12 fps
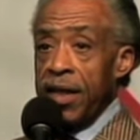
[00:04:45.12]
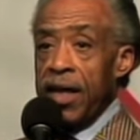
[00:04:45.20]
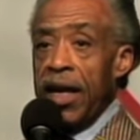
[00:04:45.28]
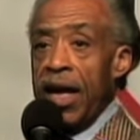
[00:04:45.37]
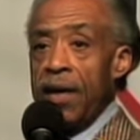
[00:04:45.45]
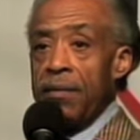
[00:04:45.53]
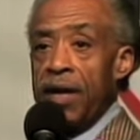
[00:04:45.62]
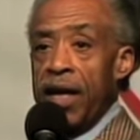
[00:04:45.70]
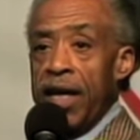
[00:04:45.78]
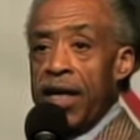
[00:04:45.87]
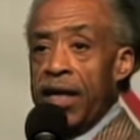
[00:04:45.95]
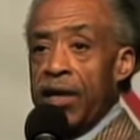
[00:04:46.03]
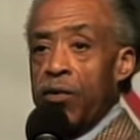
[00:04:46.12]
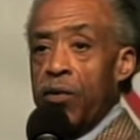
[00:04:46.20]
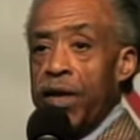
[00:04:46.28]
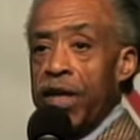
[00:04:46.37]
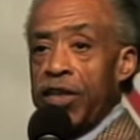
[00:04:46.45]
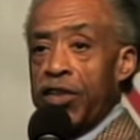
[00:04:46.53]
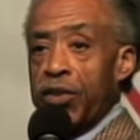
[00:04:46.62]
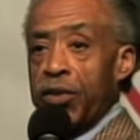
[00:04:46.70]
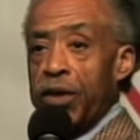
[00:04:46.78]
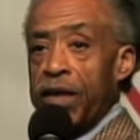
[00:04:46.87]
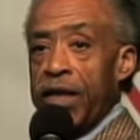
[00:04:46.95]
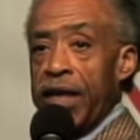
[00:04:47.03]
Then Abe Lincoln
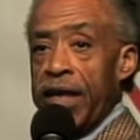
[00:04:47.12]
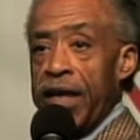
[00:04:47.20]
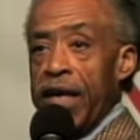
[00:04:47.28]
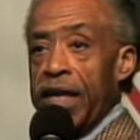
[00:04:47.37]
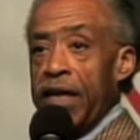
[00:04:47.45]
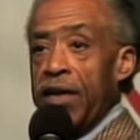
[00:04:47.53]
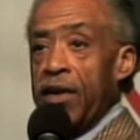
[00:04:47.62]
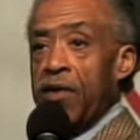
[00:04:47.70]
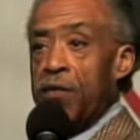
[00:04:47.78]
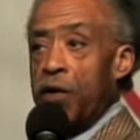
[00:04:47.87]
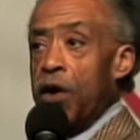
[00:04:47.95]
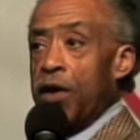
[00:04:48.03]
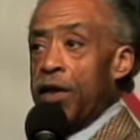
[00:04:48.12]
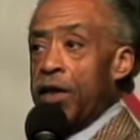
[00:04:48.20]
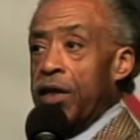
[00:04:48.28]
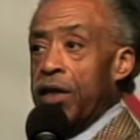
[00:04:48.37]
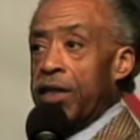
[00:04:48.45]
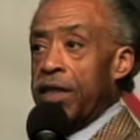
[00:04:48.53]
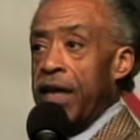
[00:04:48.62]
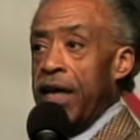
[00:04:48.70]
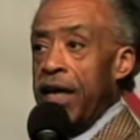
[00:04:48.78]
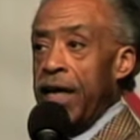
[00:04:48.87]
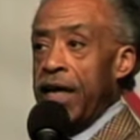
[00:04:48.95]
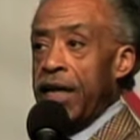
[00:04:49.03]
reissued it again, for
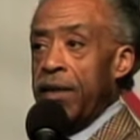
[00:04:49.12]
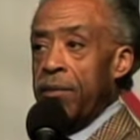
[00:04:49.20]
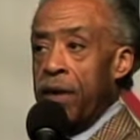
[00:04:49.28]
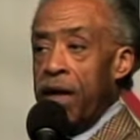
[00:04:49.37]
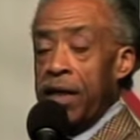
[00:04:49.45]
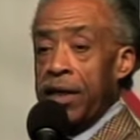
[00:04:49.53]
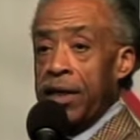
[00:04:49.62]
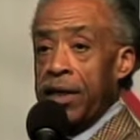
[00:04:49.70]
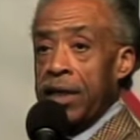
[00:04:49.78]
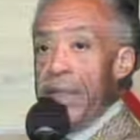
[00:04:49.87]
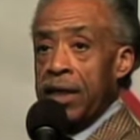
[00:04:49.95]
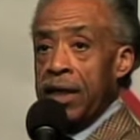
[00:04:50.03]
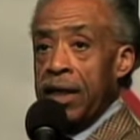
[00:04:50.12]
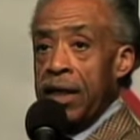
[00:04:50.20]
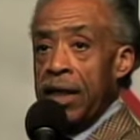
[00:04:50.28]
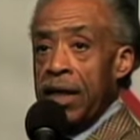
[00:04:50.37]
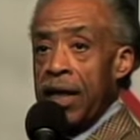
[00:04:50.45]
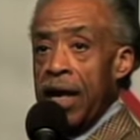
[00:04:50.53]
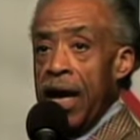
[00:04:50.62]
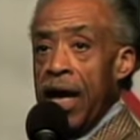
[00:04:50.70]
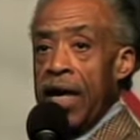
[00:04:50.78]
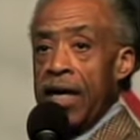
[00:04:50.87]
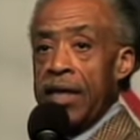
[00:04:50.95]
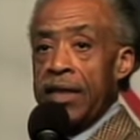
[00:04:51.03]
Thursday in the month
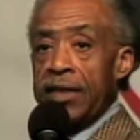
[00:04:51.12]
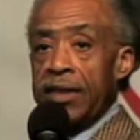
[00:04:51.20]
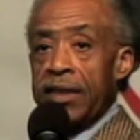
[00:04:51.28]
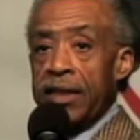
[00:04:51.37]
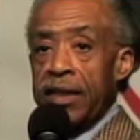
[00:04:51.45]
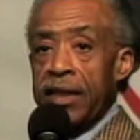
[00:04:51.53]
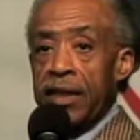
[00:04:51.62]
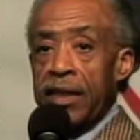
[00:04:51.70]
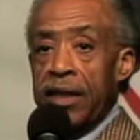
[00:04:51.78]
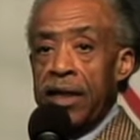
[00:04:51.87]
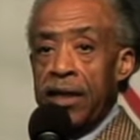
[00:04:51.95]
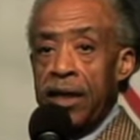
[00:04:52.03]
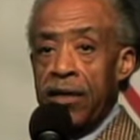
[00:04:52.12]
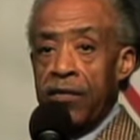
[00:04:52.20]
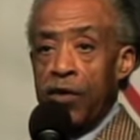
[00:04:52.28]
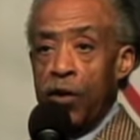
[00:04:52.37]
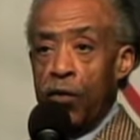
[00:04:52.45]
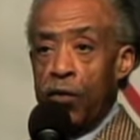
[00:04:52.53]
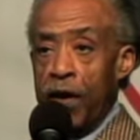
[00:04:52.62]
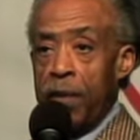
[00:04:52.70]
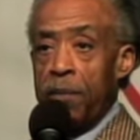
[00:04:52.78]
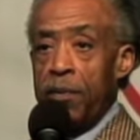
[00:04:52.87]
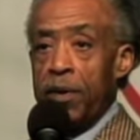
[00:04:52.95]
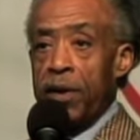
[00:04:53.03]
as uh, of
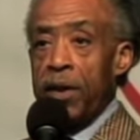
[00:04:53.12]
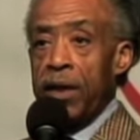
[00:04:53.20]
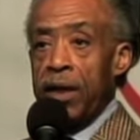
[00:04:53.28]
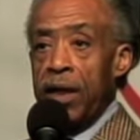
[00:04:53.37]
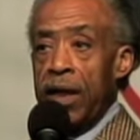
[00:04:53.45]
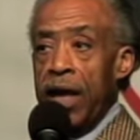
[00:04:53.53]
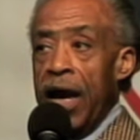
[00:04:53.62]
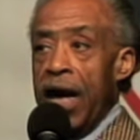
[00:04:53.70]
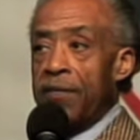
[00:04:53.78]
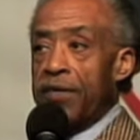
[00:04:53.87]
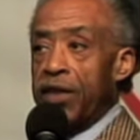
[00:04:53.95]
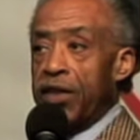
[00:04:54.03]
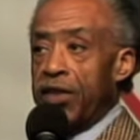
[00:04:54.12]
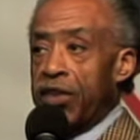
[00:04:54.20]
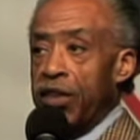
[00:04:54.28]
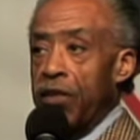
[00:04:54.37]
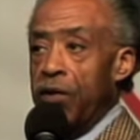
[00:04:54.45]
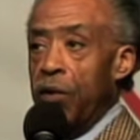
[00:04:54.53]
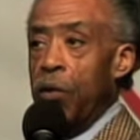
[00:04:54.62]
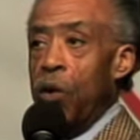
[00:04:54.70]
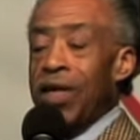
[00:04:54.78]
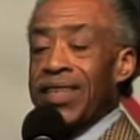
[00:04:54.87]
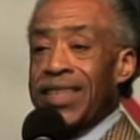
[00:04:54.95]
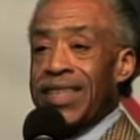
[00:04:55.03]
November after the Civil
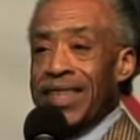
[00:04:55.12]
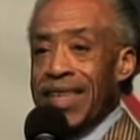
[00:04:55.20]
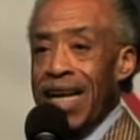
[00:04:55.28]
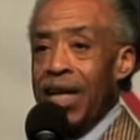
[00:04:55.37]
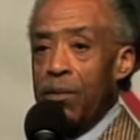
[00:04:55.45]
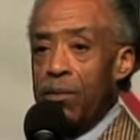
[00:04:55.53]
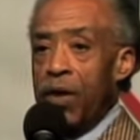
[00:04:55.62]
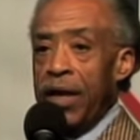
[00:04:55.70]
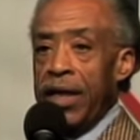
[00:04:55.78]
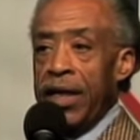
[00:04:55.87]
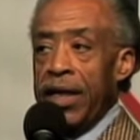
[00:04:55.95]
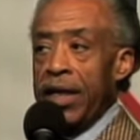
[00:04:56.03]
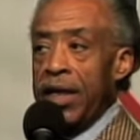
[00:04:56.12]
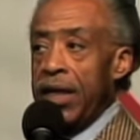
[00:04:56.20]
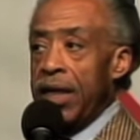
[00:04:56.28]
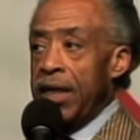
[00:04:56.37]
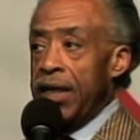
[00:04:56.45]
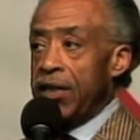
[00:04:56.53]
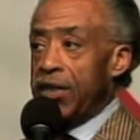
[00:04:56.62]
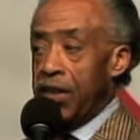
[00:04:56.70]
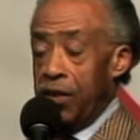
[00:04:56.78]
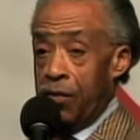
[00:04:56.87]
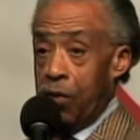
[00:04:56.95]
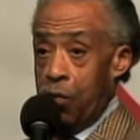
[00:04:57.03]
War, celebrating the
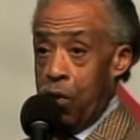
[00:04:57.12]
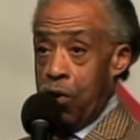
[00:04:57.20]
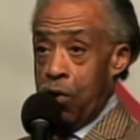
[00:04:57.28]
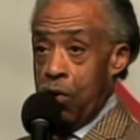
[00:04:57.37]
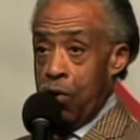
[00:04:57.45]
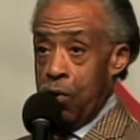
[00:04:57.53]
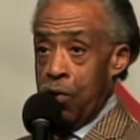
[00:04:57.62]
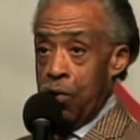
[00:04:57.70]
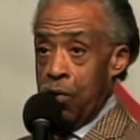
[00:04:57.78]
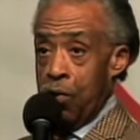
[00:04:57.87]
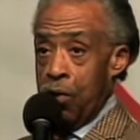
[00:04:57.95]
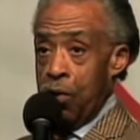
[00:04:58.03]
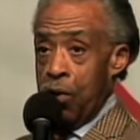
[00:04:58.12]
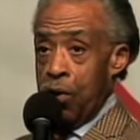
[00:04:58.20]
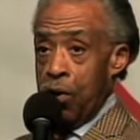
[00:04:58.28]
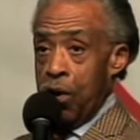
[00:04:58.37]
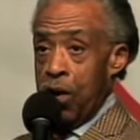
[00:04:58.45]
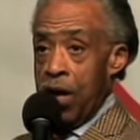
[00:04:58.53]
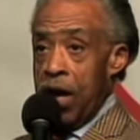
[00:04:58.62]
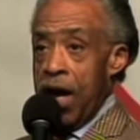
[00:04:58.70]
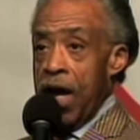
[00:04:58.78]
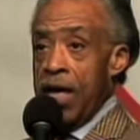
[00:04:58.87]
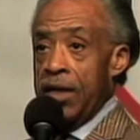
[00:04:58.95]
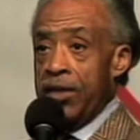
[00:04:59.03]
Civil War
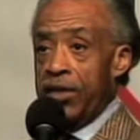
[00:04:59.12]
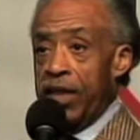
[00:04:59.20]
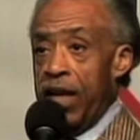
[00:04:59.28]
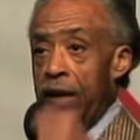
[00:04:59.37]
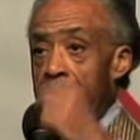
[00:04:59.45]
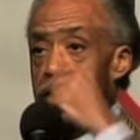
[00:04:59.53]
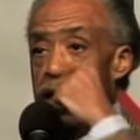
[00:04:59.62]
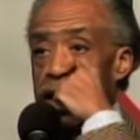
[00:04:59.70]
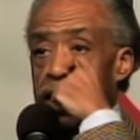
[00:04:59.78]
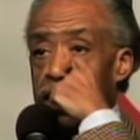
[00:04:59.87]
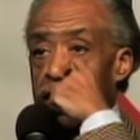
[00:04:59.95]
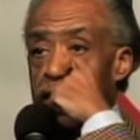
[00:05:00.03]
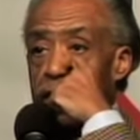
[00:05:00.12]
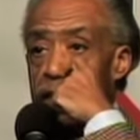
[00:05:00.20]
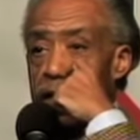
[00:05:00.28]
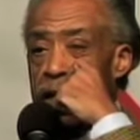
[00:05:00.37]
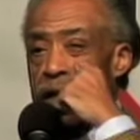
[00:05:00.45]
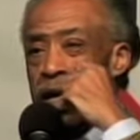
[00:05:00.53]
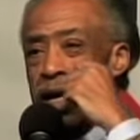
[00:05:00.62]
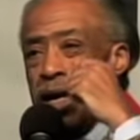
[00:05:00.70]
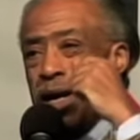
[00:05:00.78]
and celebrating the Union.